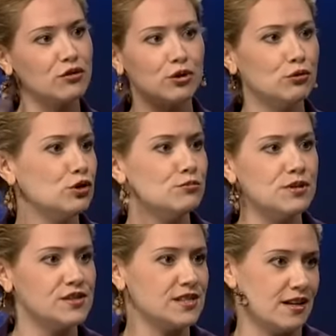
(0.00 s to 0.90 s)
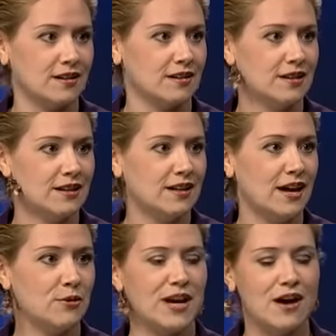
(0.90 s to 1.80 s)
through new music
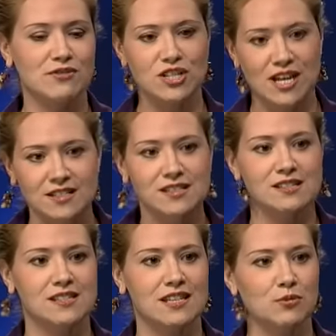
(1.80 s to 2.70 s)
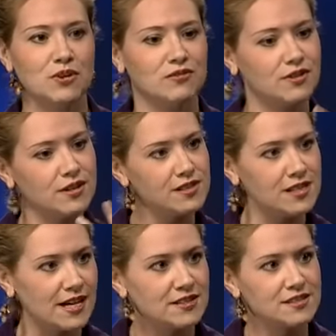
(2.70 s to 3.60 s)
and we have a chance to see what it feels
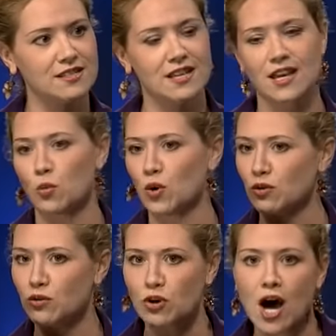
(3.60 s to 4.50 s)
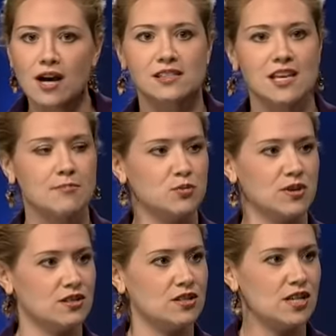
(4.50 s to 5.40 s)
like to sing, what concepts we
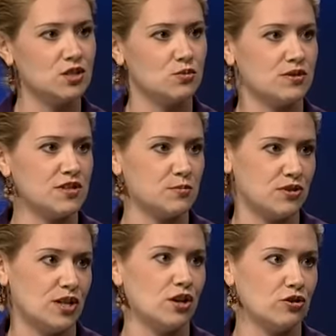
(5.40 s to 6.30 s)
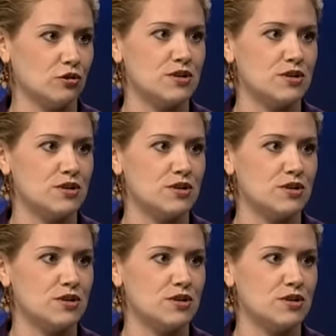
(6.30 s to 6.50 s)
could teach with this particular